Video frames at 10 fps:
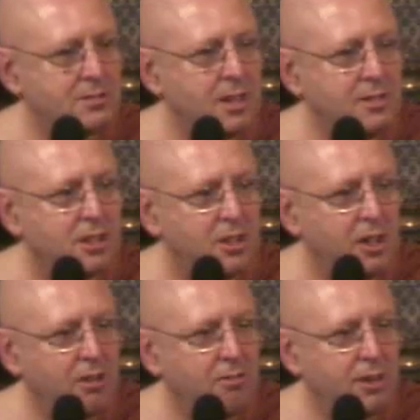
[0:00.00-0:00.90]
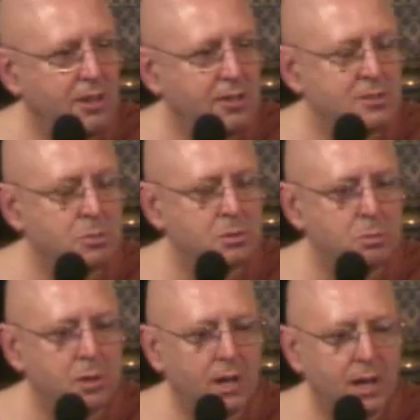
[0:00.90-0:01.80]
These are the ingredients which
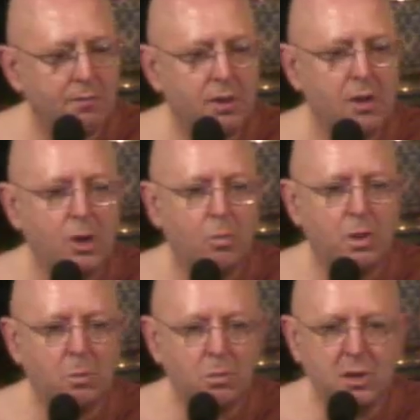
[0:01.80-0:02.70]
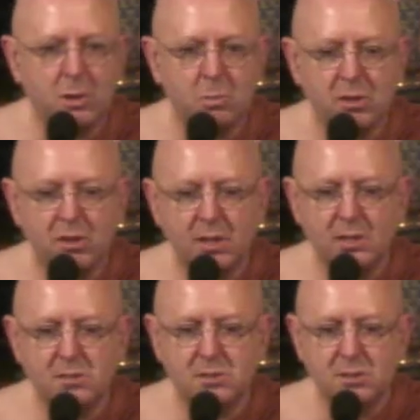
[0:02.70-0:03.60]
we have. We work with
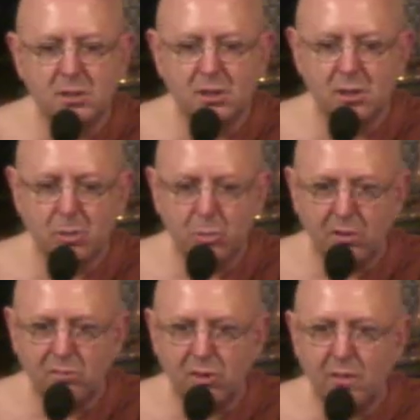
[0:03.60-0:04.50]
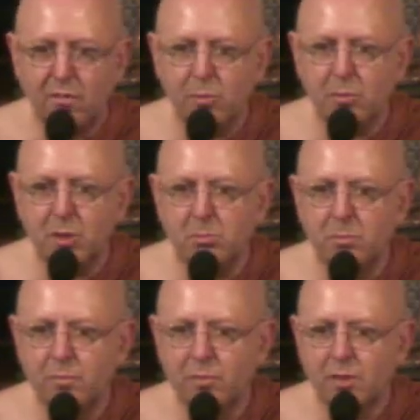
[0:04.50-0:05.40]
these, we grow from them,
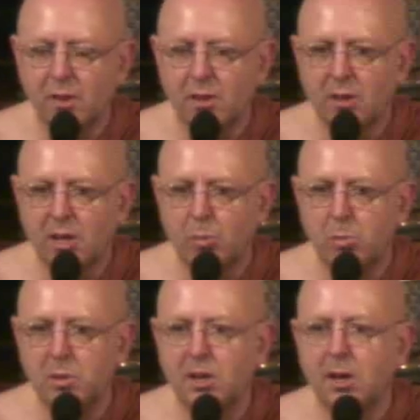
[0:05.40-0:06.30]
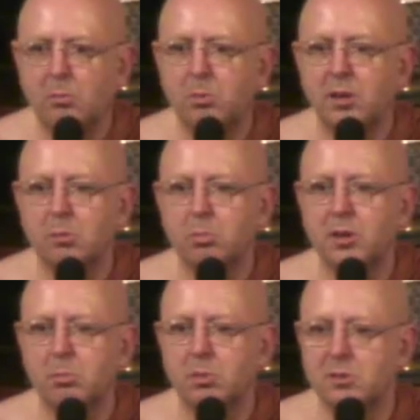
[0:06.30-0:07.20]
and we become better
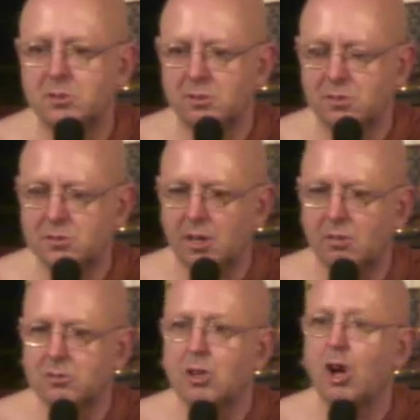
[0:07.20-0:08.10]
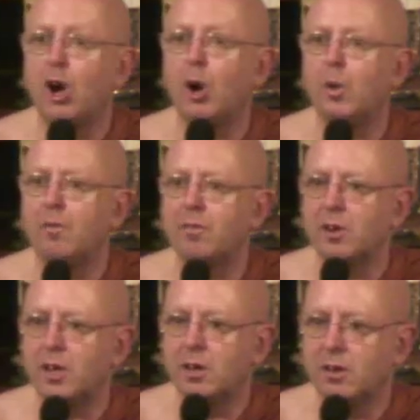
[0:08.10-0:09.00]
people as a result,
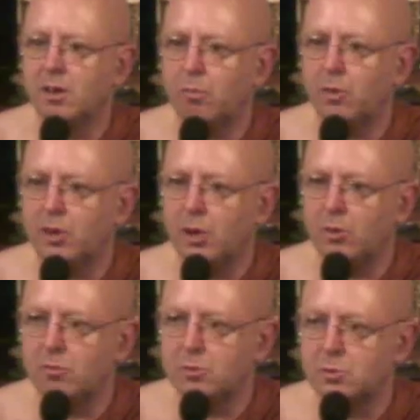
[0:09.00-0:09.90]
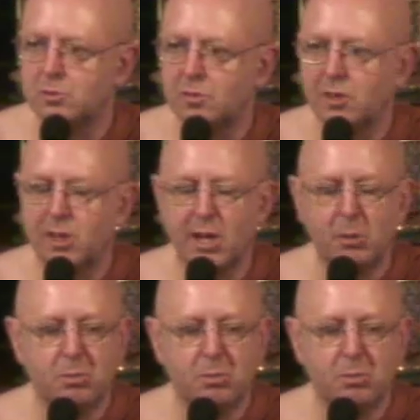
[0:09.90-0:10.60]
hopefully, if we know the rules of the game.